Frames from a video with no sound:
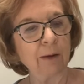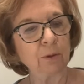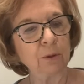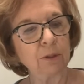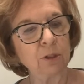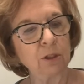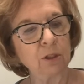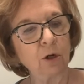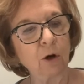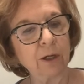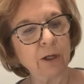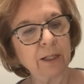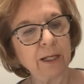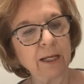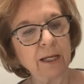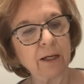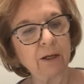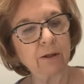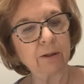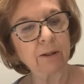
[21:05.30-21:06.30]
would start
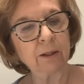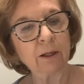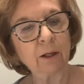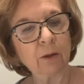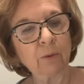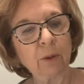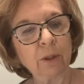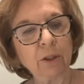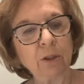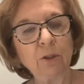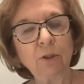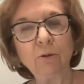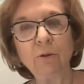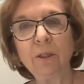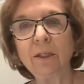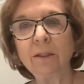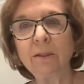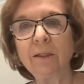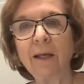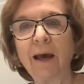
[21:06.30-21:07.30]
here. When you do
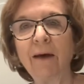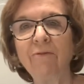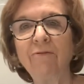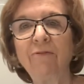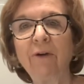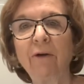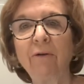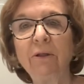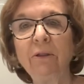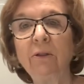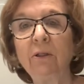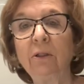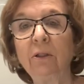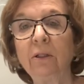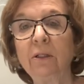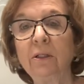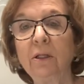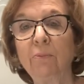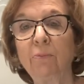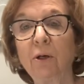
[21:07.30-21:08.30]
this, have very little
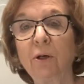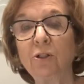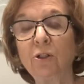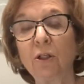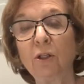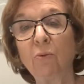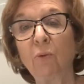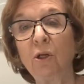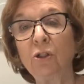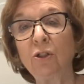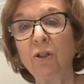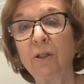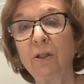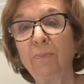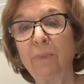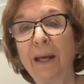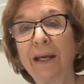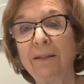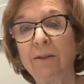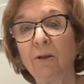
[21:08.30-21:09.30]
in your brush. Otherwise, you're going
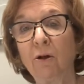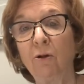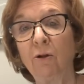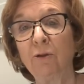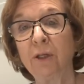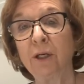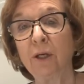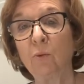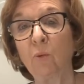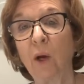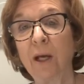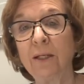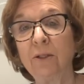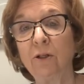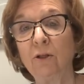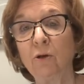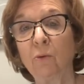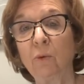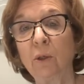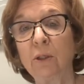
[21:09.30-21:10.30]
to paint the whole thing white, and
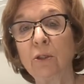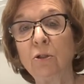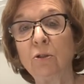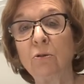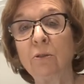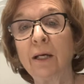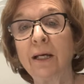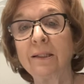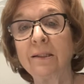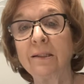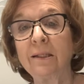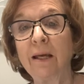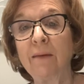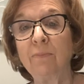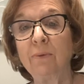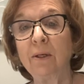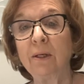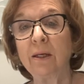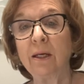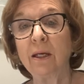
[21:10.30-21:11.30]
you don't want to do that. Same
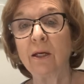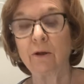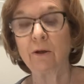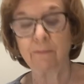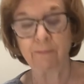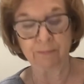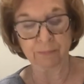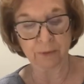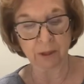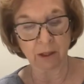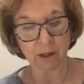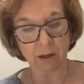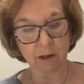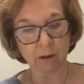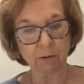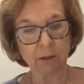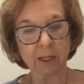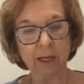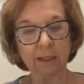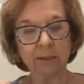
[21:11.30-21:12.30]
thing here.
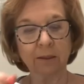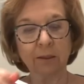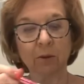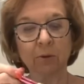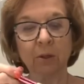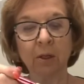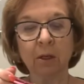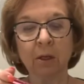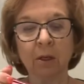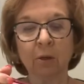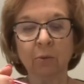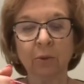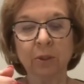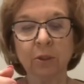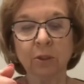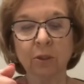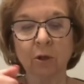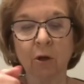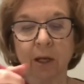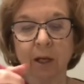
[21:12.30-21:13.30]
Okay, so we
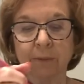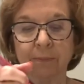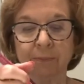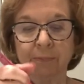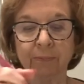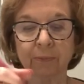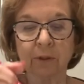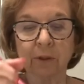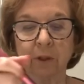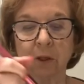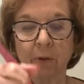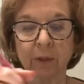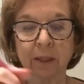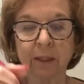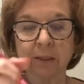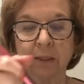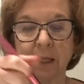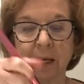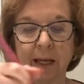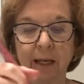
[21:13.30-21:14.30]
start going
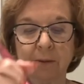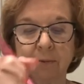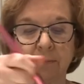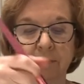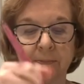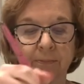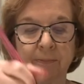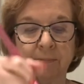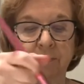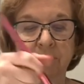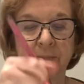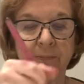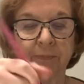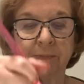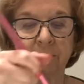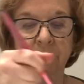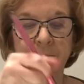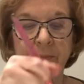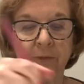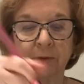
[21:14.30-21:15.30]
down
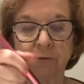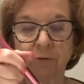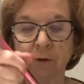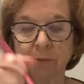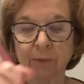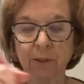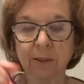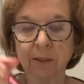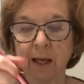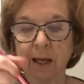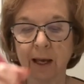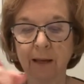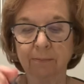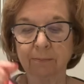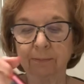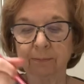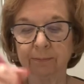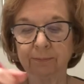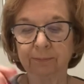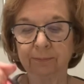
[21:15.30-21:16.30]
from the top